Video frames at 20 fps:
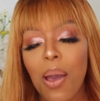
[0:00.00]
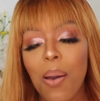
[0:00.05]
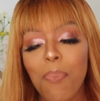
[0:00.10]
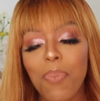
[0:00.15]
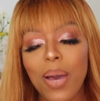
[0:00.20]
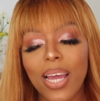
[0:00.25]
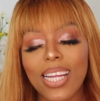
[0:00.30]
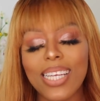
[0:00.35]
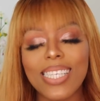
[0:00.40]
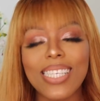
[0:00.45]

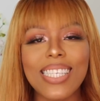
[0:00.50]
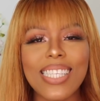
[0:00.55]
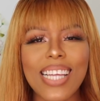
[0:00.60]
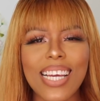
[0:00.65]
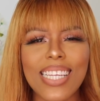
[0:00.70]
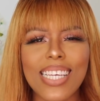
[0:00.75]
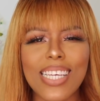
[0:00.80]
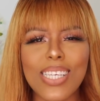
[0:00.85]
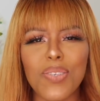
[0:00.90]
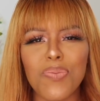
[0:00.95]
But
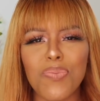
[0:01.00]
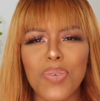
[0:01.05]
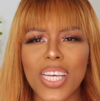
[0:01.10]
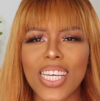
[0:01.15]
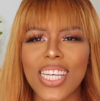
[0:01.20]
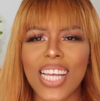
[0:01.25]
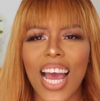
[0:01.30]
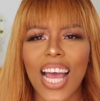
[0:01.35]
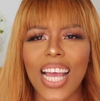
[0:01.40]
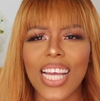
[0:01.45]
instead he's
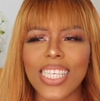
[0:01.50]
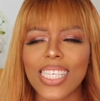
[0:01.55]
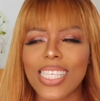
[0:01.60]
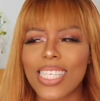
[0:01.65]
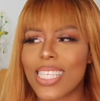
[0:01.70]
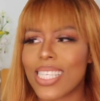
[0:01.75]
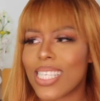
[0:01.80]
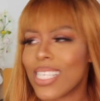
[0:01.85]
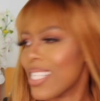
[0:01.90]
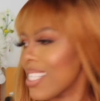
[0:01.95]
being
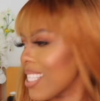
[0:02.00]
nice.